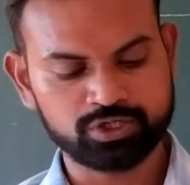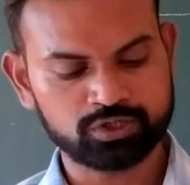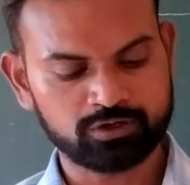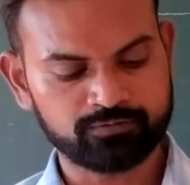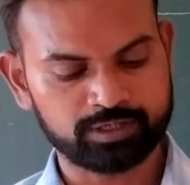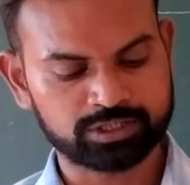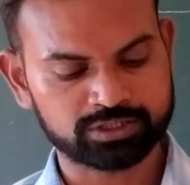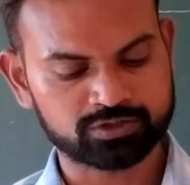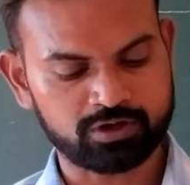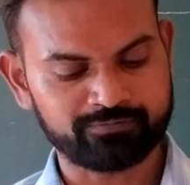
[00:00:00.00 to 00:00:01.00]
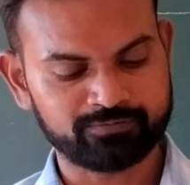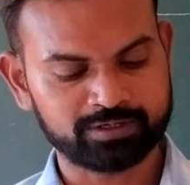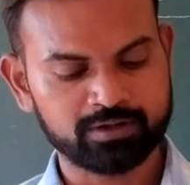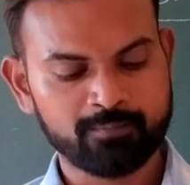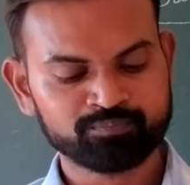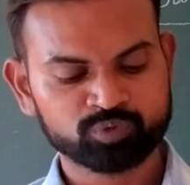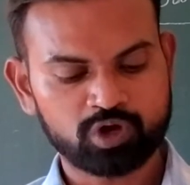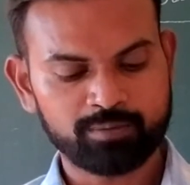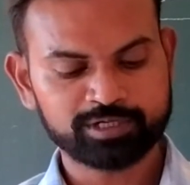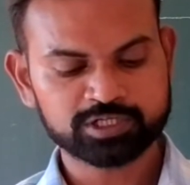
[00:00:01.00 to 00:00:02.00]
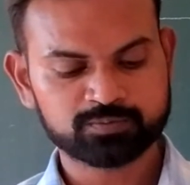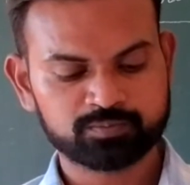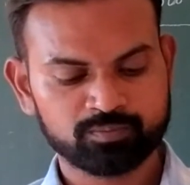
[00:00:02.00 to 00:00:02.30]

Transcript: His short fictions often comments